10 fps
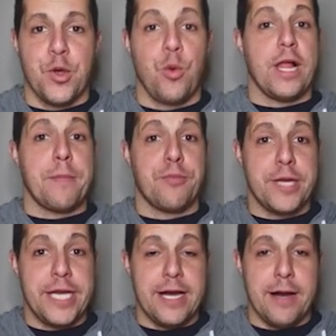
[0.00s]
Well, I
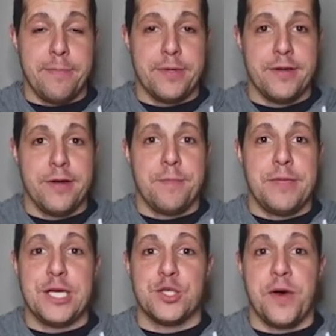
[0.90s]
bring it up
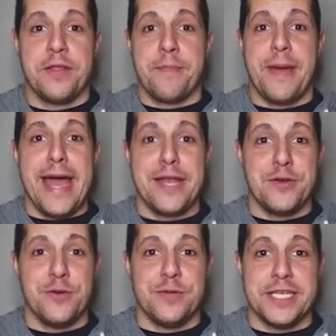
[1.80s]
because while the bad
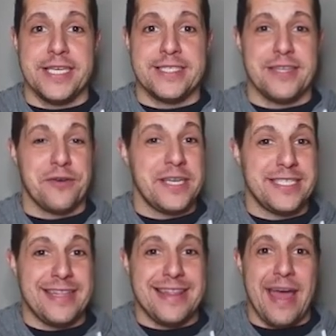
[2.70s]
news is there
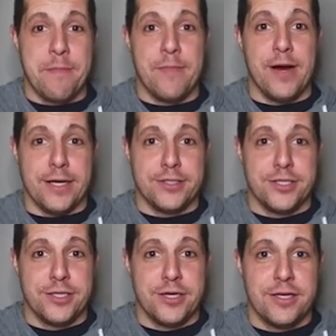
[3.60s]
isn't that
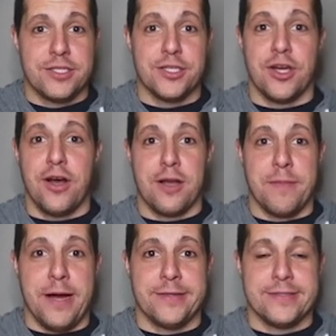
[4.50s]
much to talk
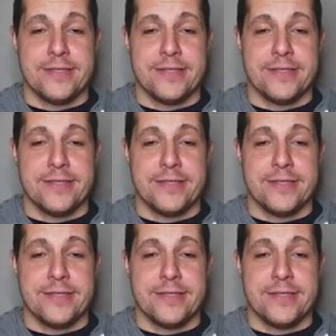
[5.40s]
about,